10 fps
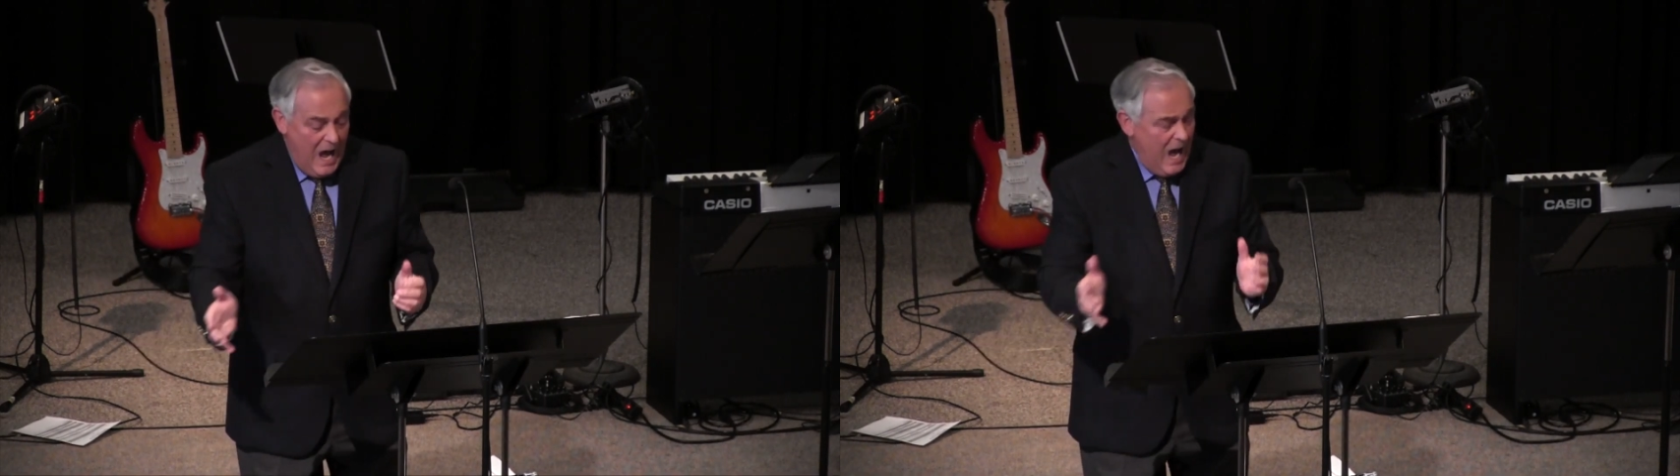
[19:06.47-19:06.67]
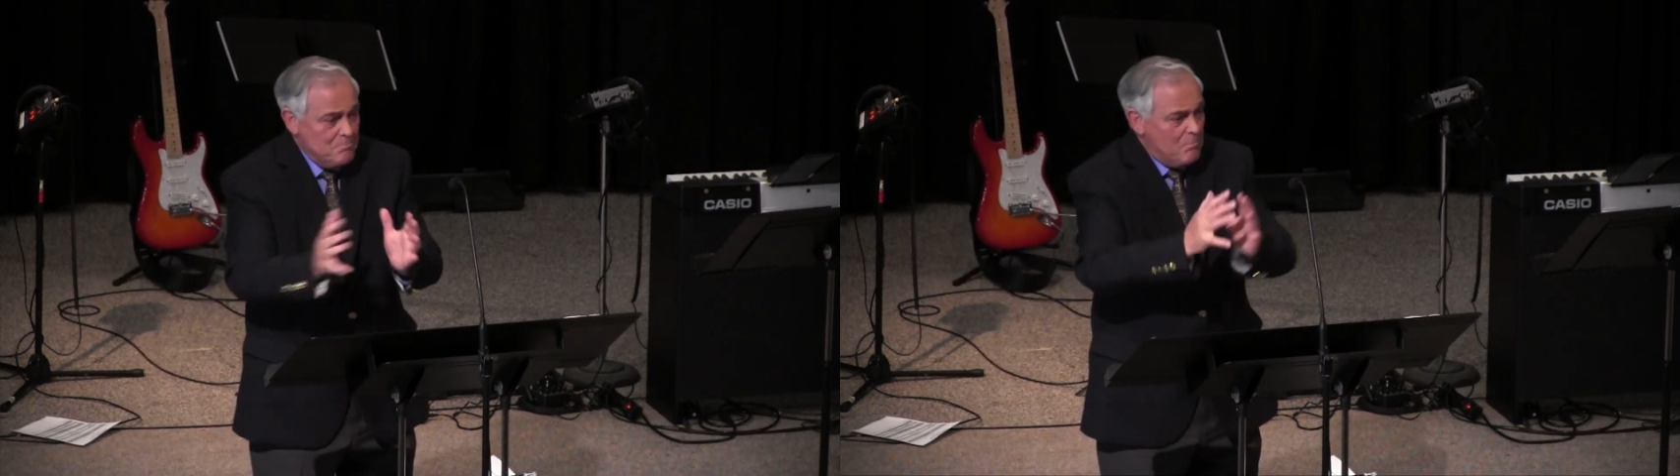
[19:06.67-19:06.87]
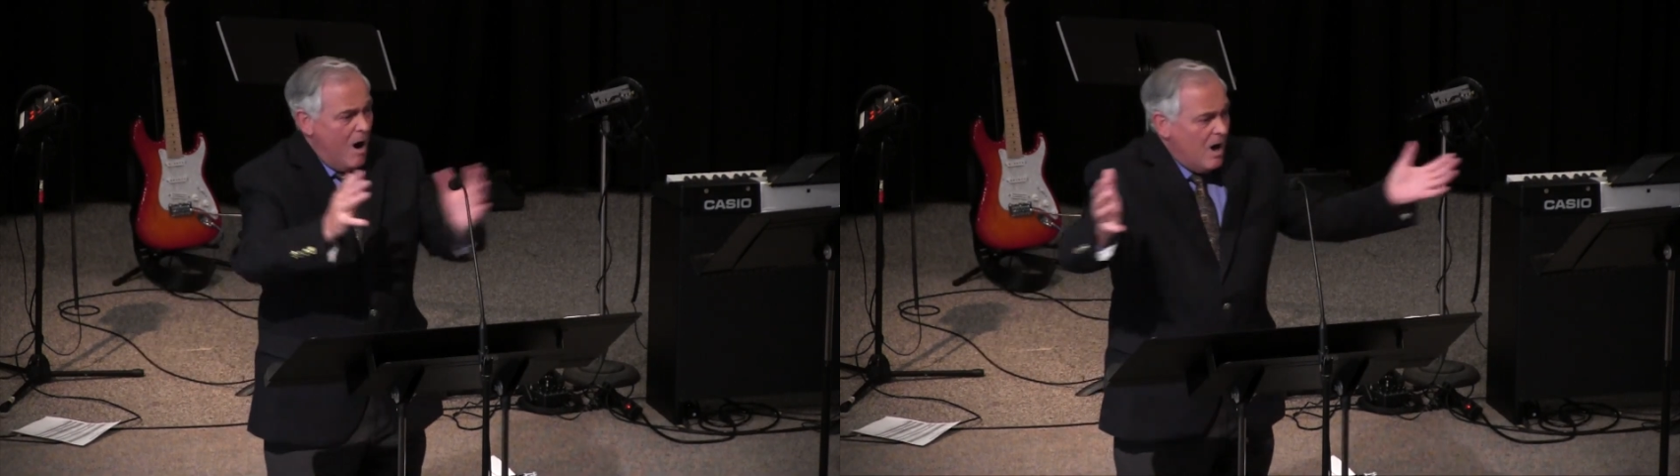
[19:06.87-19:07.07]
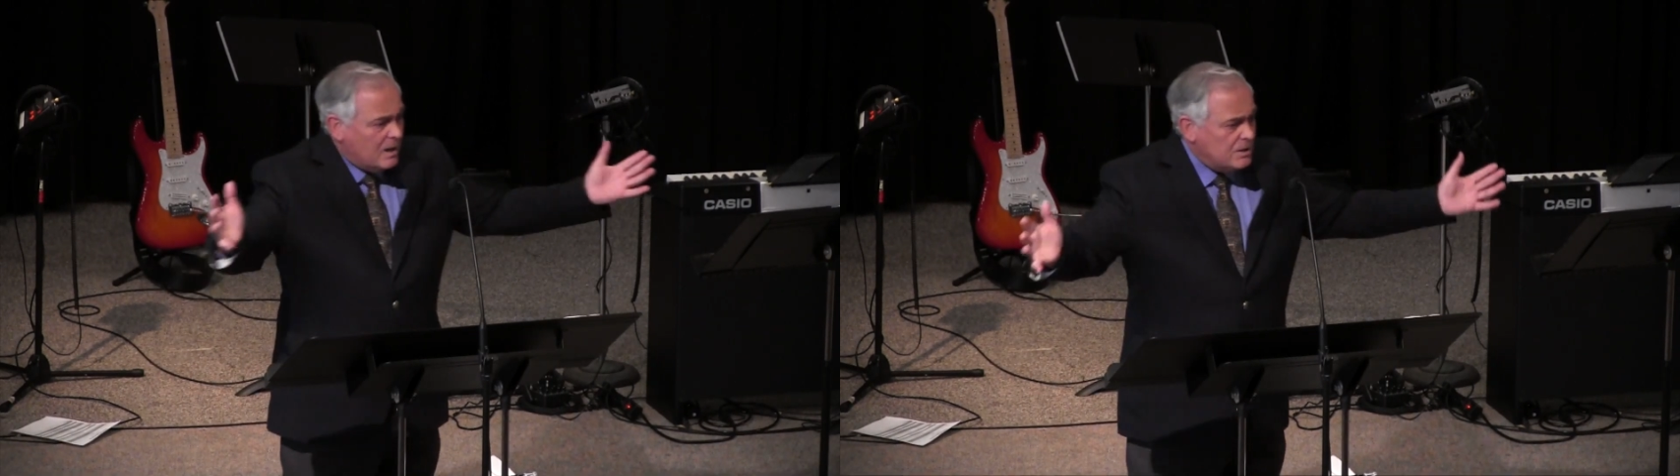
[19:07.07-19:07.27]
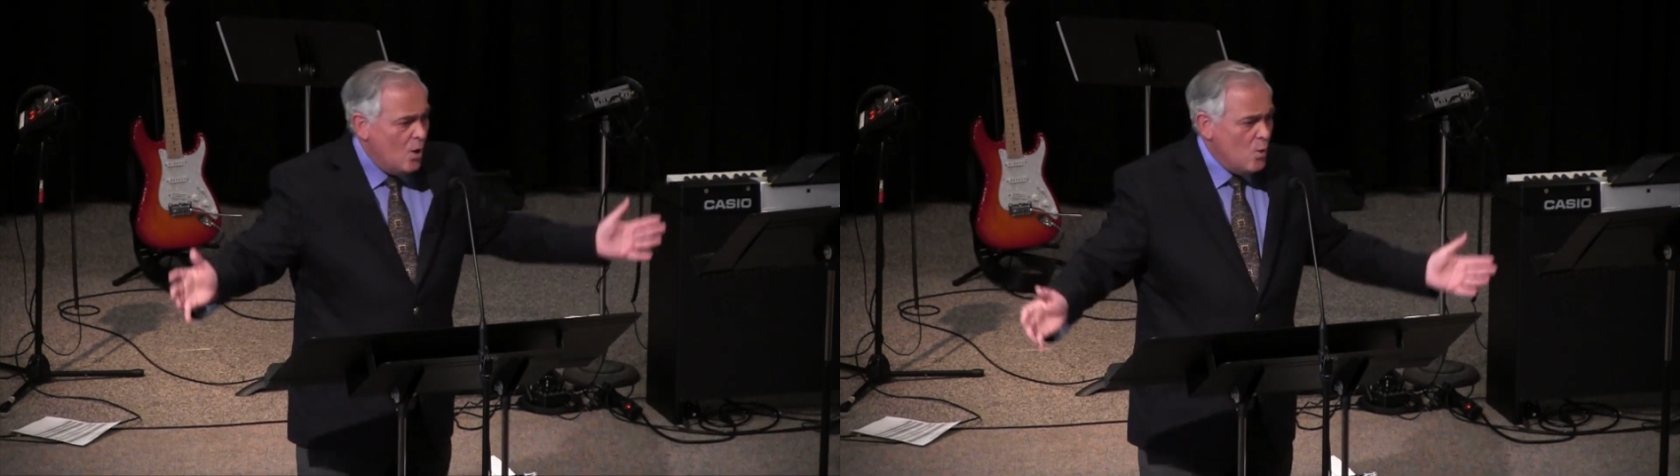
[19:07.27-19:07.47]
And
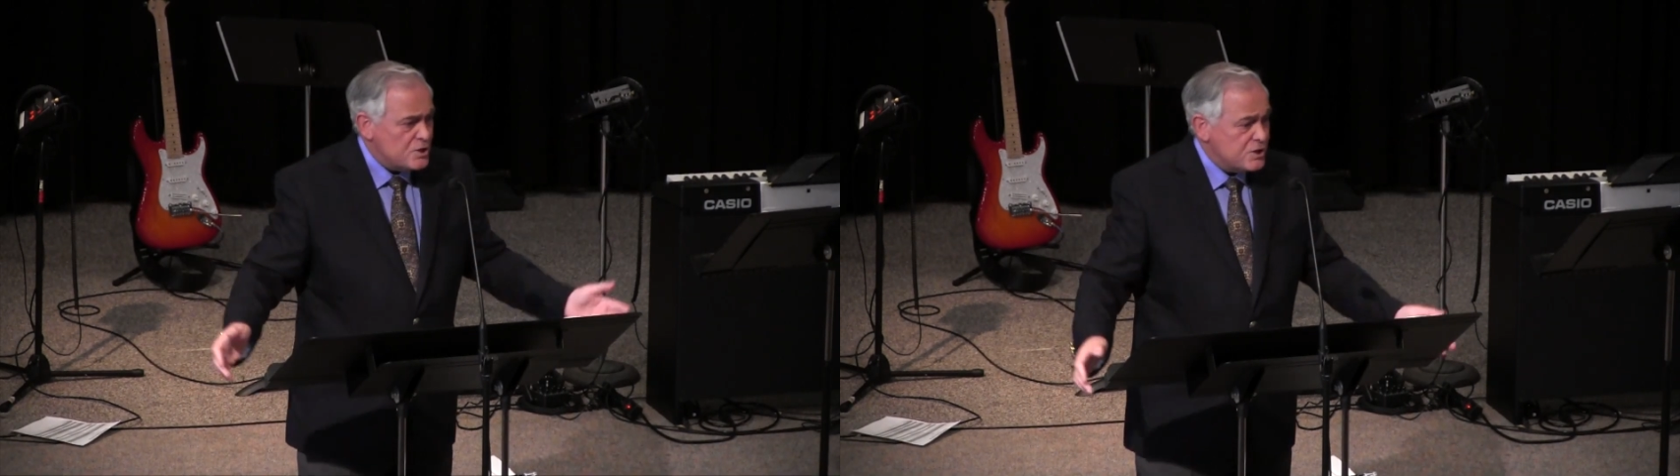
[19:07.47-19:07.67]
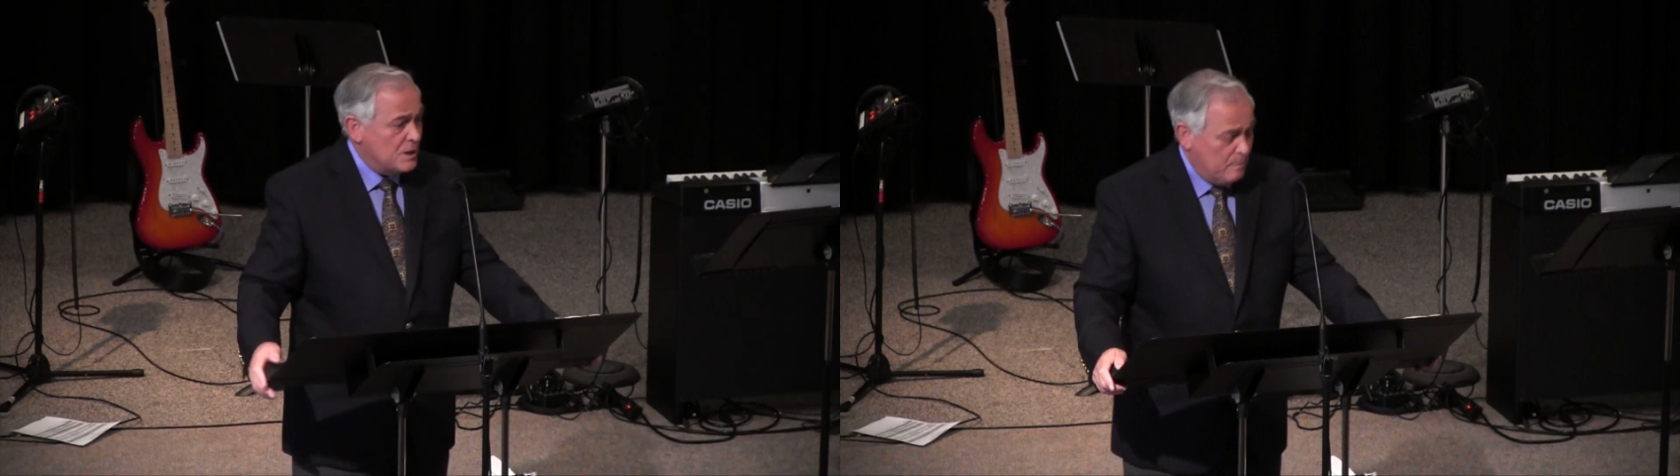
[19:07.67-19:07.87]
Mark notes that